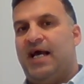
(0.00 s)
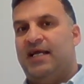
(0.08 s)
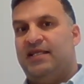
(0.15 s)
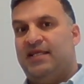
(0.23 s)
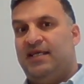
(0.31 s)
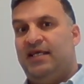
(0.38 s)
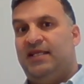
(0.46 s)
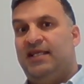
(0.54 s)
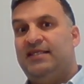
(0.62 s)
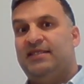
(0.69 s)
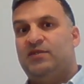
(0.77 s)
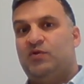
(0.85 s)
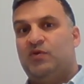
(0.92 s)
and it
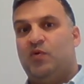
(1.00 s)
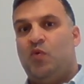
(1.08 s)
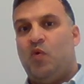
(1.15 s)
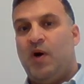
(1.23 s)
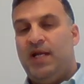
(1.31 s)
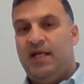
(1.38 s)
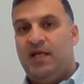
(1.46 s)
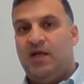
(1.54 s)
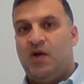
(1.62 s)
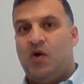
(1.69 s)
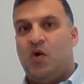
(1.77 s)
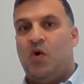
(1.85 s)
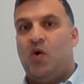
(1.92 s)
is one
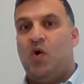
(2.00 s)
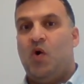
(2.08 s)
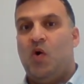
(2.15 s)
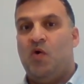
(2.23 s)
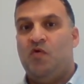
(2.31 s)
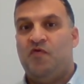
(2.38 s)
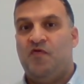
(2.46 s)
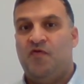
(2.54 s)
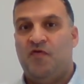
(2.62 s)
of